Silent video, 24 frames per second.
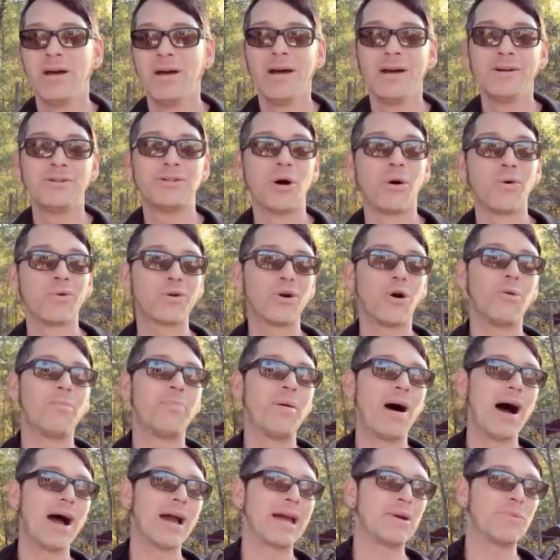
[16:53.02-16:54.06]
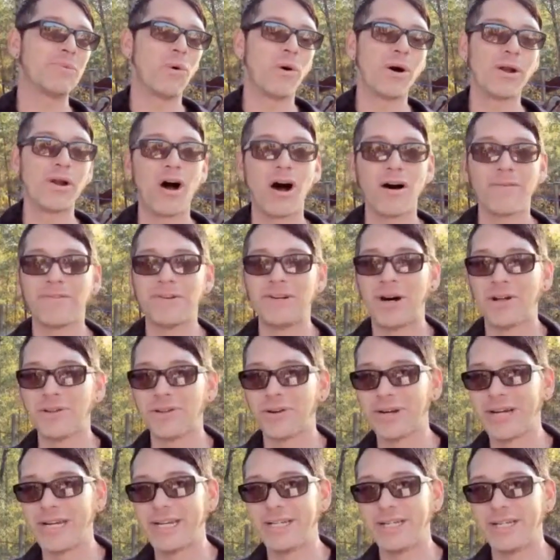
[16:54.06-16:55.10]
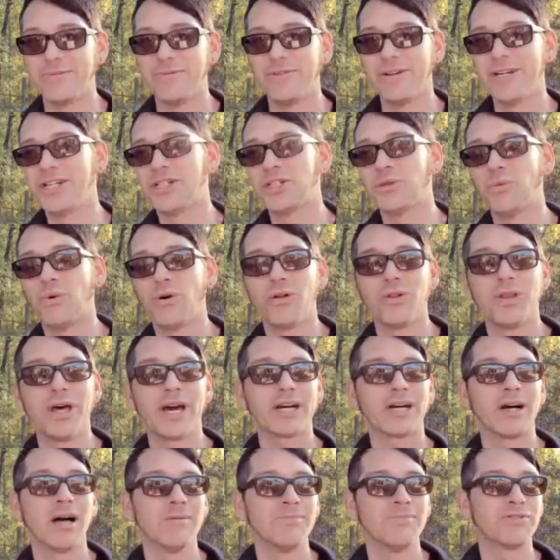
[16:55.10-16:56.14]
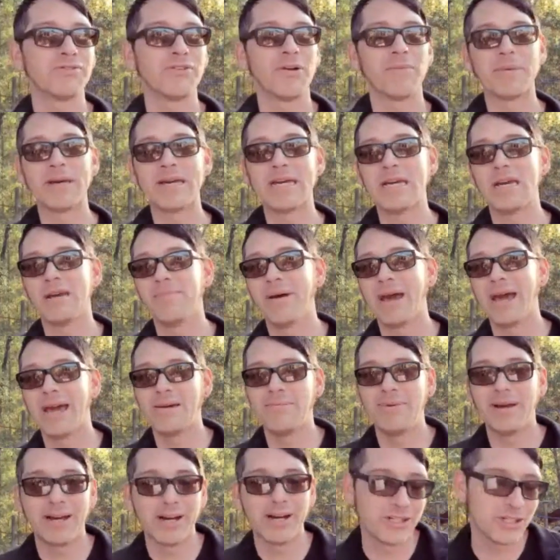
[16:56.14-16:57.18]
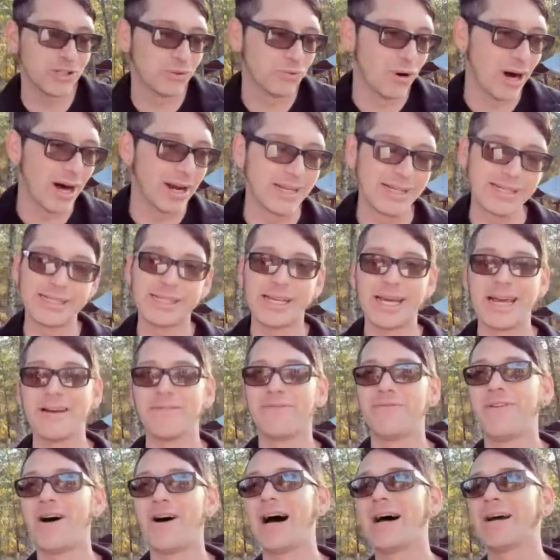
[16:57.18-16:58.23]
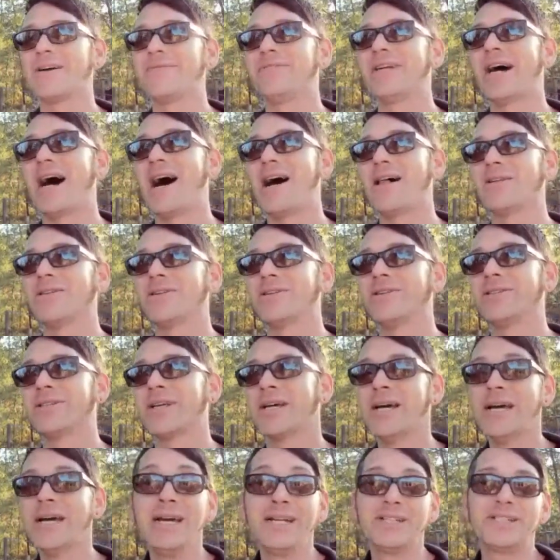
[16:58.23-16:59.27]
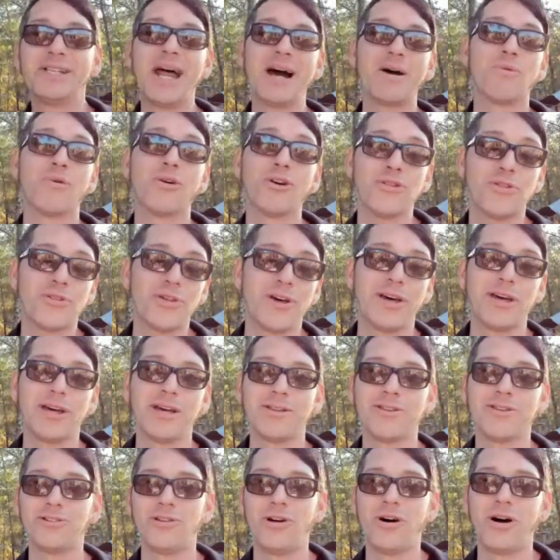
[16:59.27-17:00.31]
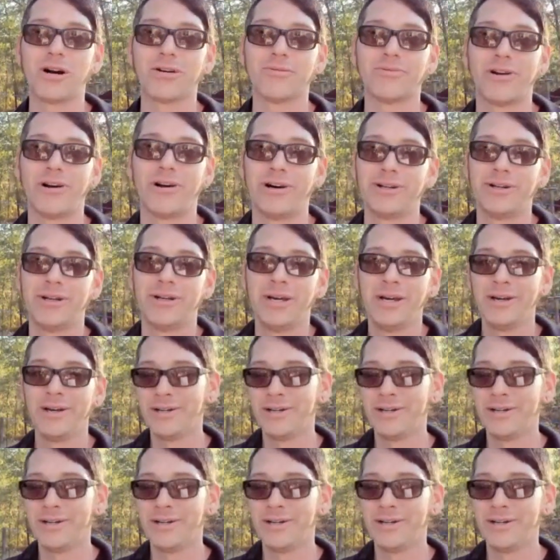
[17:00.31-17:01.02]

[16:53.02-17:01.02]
Don't go buying one off another individual that comes from eBay because you want to save $5. It's not worth it in the long run.